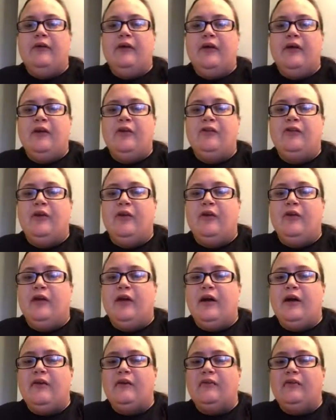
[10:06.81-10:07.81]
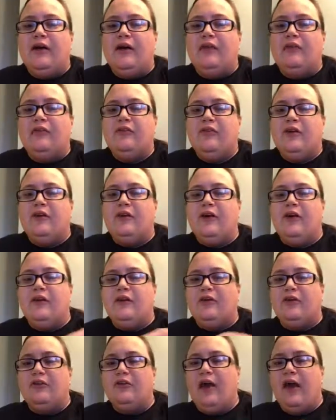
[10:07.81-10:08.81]
just don't look as nice on the
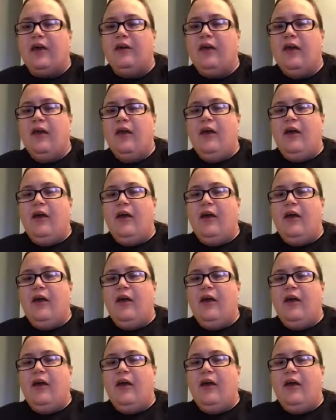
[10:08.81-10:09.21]
underside.